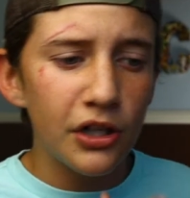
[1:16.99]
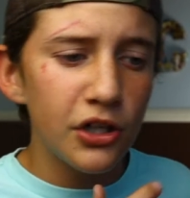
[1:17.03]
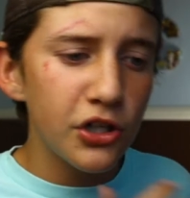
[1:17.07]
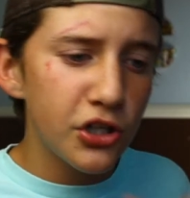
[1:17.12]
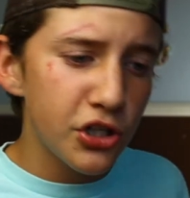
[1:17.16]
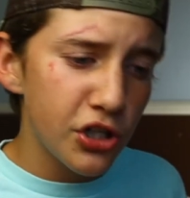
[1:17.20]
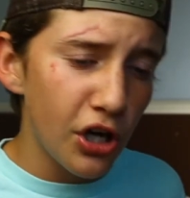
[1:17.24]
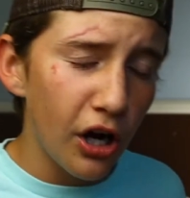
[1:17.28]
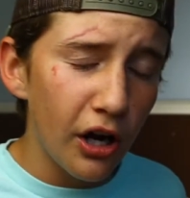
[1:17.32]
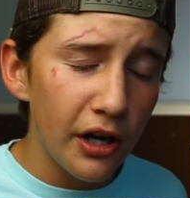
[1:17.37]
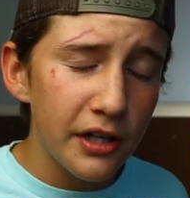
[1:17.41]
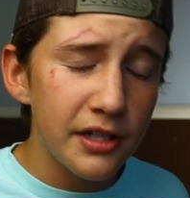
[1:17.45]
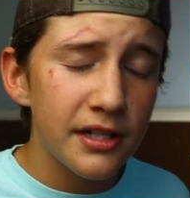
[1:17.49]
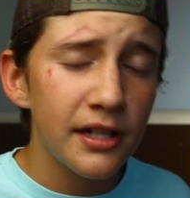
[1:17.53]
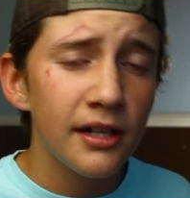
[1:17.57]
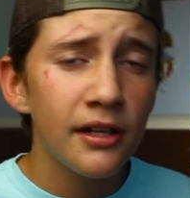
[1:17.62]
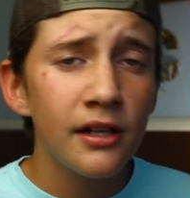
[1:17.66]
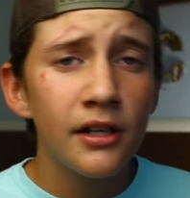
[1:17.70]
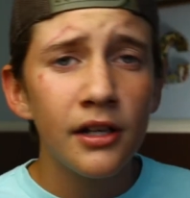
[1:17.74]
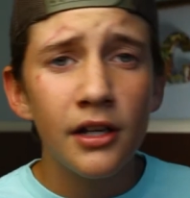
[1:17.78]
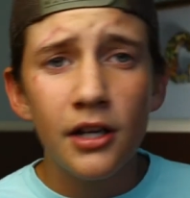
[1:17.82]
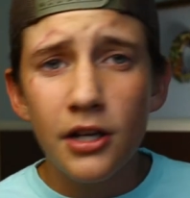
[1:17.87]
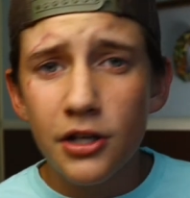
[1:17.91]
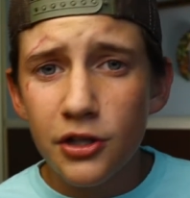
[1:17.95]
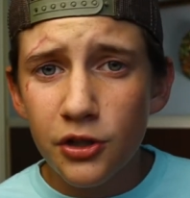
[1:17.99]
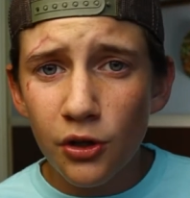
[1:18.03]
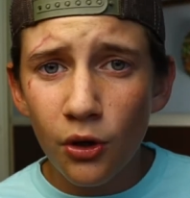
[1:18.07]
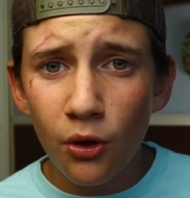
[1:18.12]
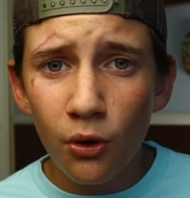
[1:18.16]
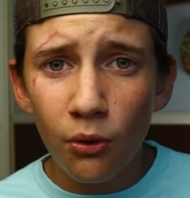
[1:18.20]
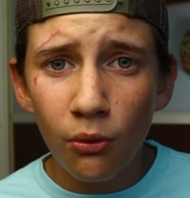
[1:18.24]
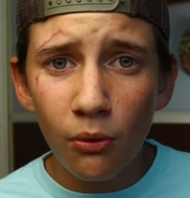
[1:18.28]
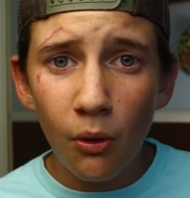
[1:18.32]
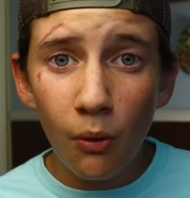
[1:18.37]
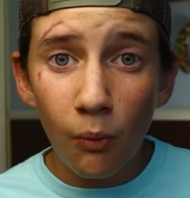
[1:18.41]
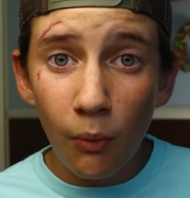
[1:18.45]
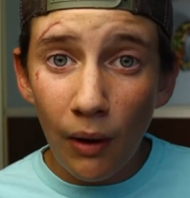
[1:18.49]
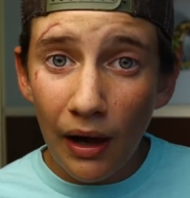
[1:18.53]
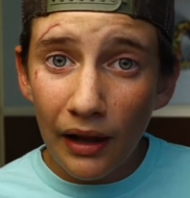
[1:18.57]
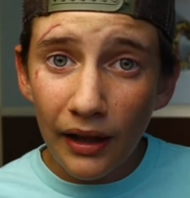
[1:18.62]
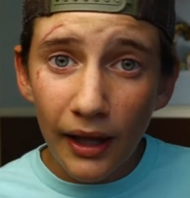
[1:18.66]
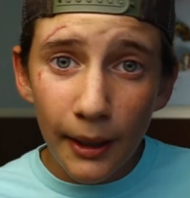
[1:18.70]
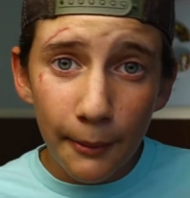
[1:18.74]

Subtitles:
shot. So while I